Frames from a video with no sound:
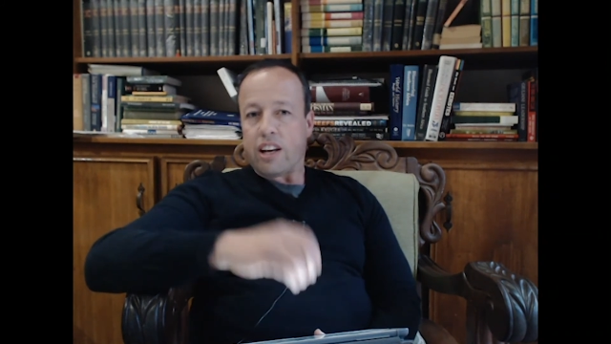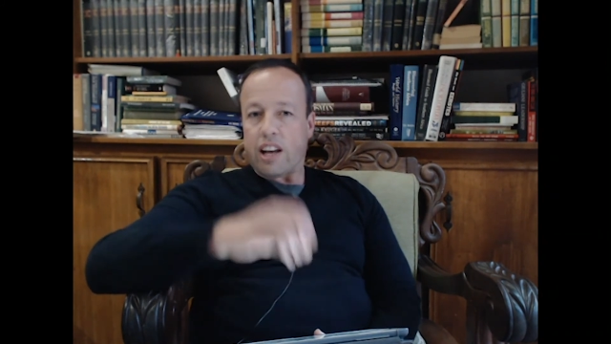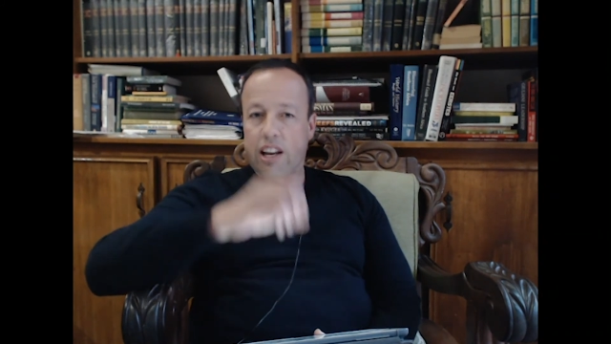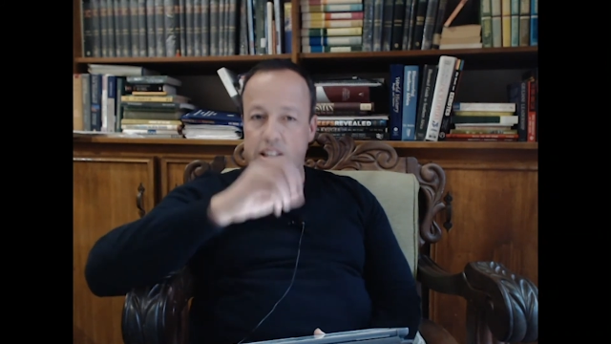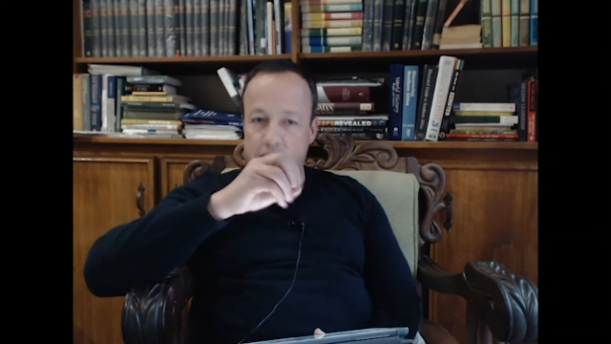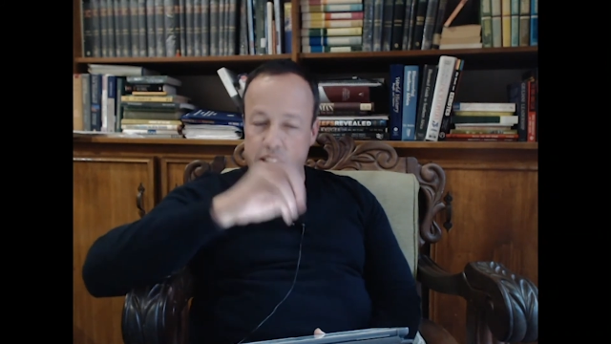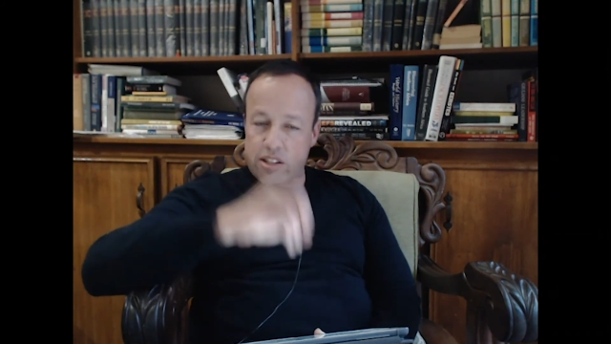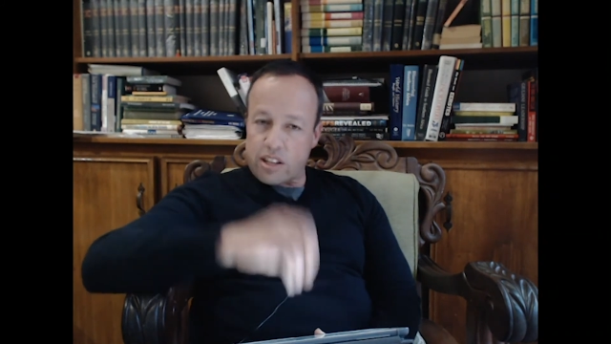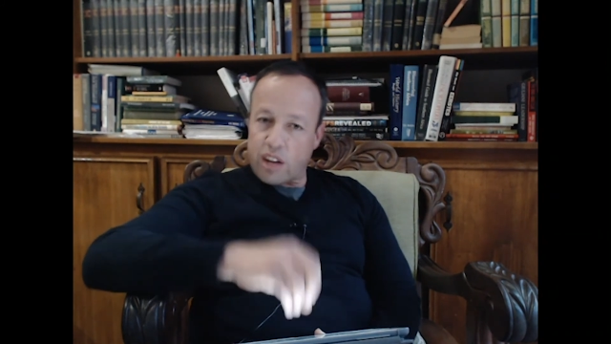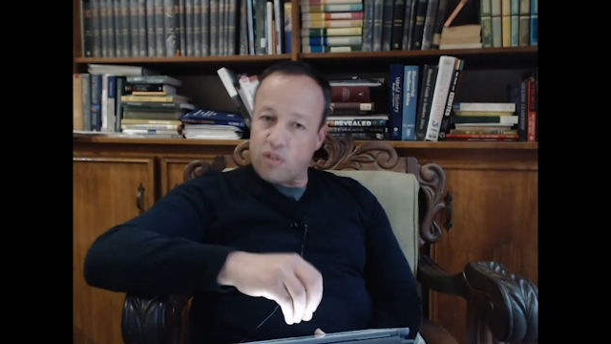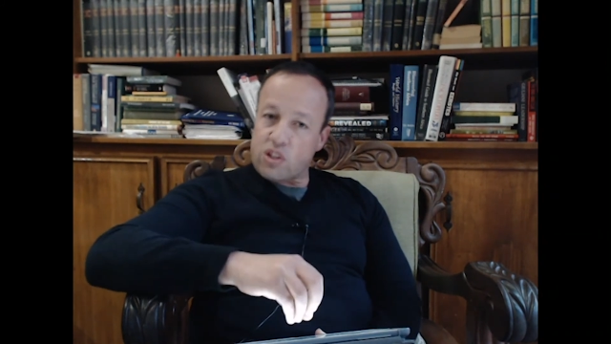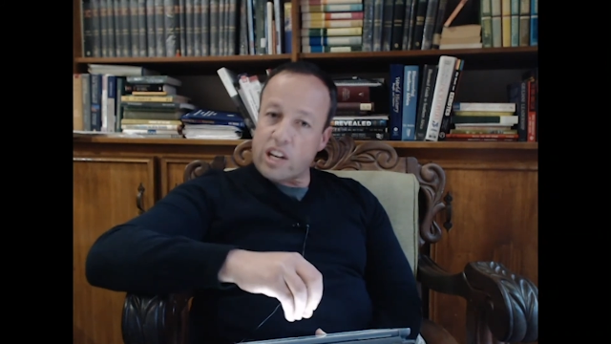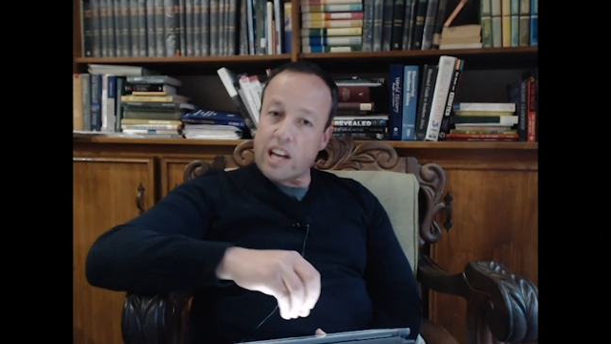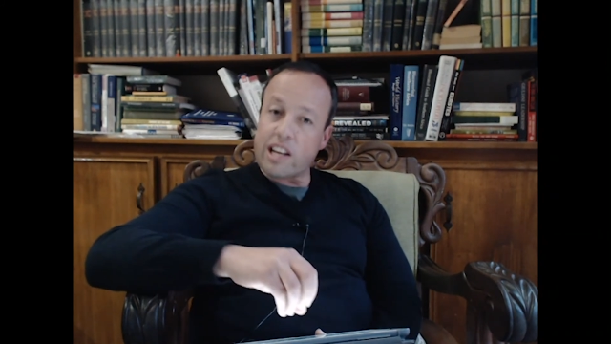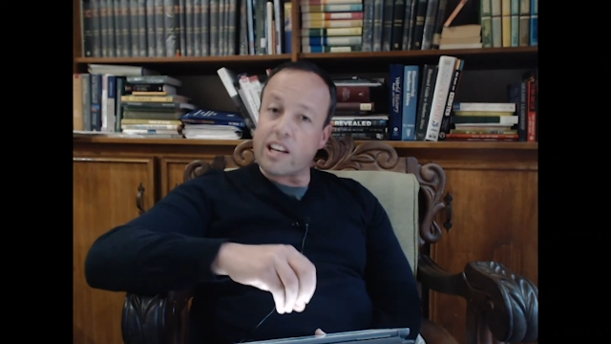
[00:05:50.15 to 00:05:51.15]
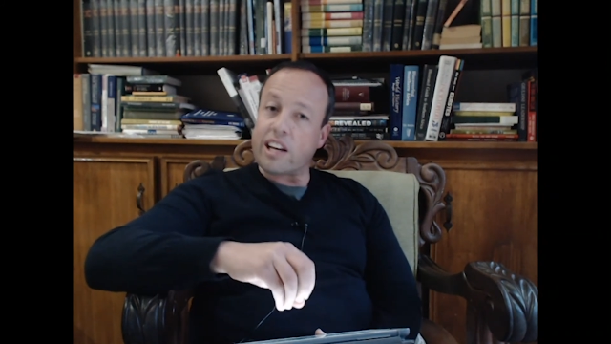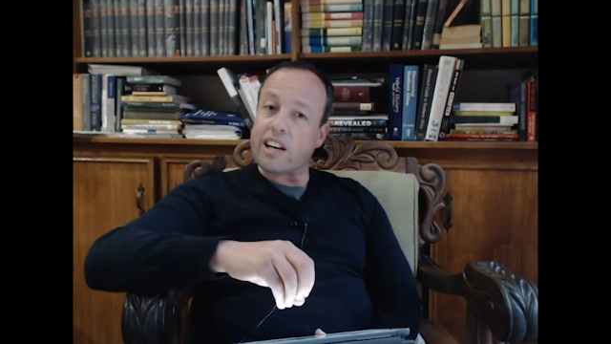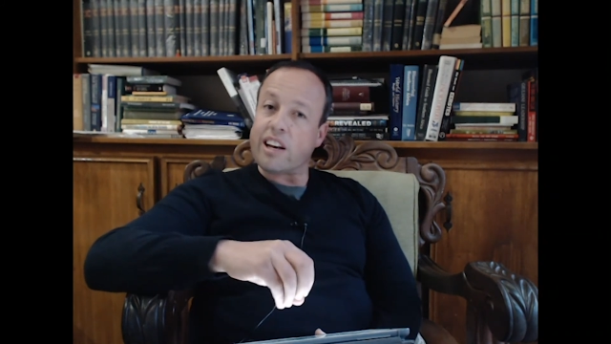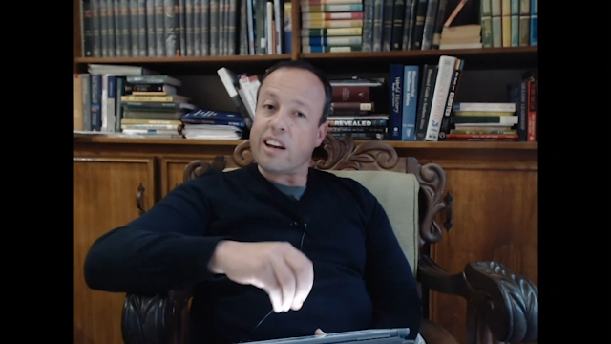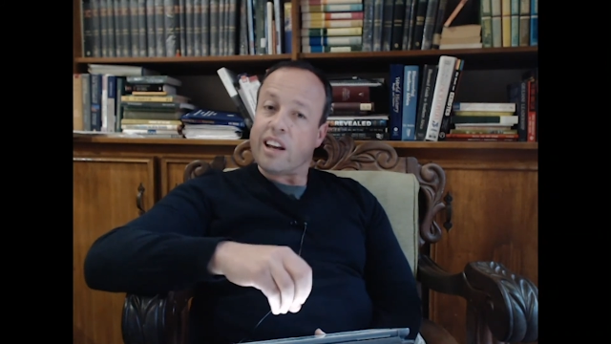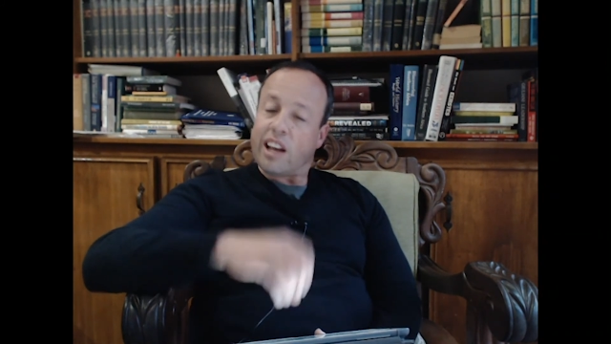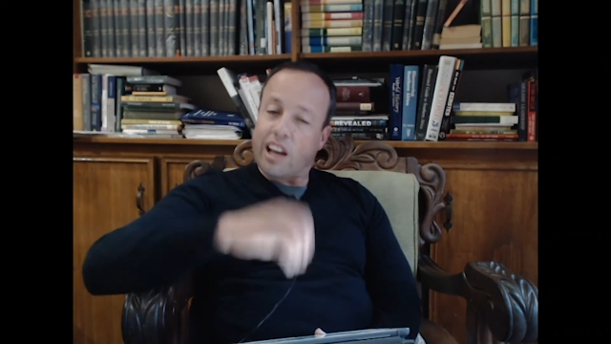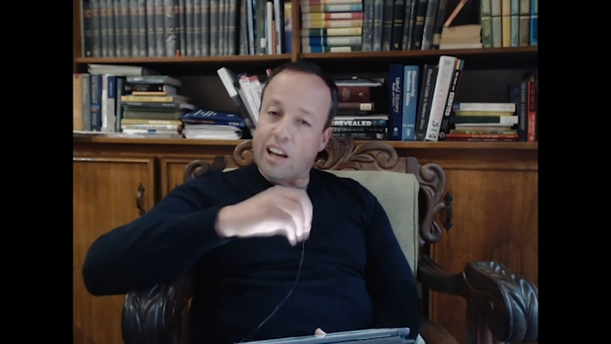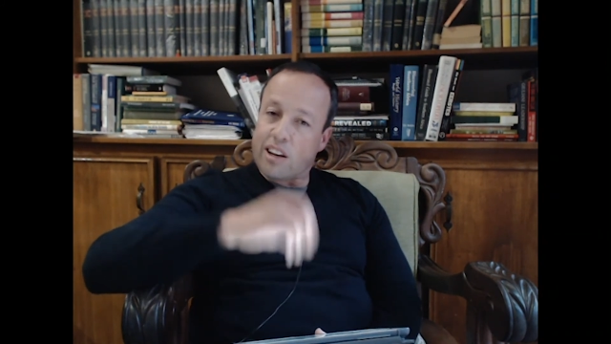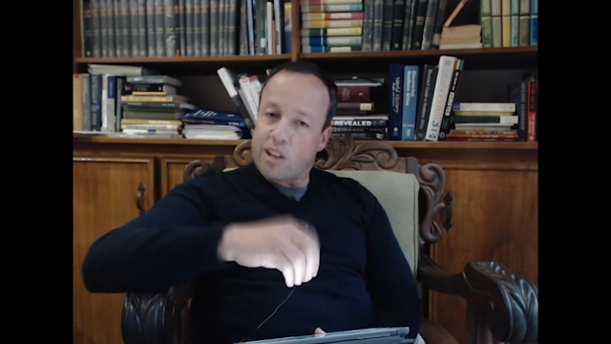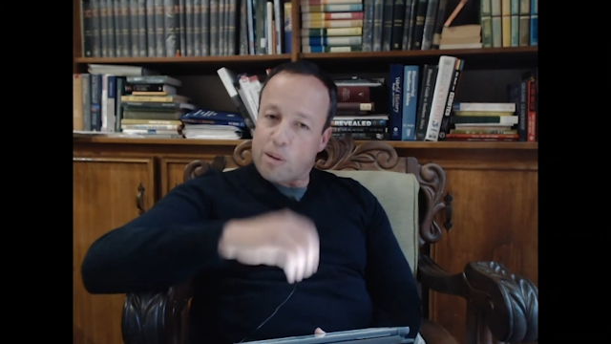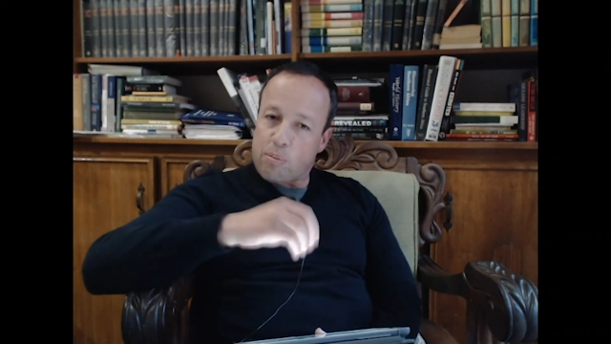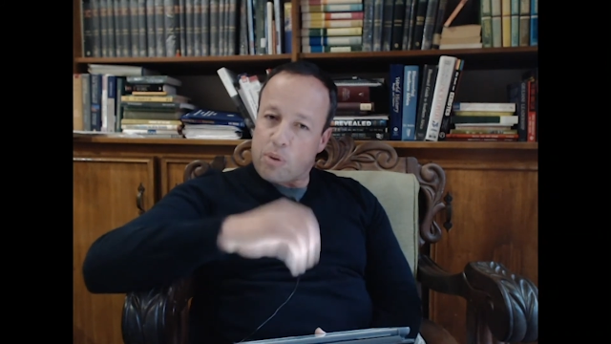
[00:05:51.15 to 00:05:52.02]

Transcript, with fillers: is a step taken in the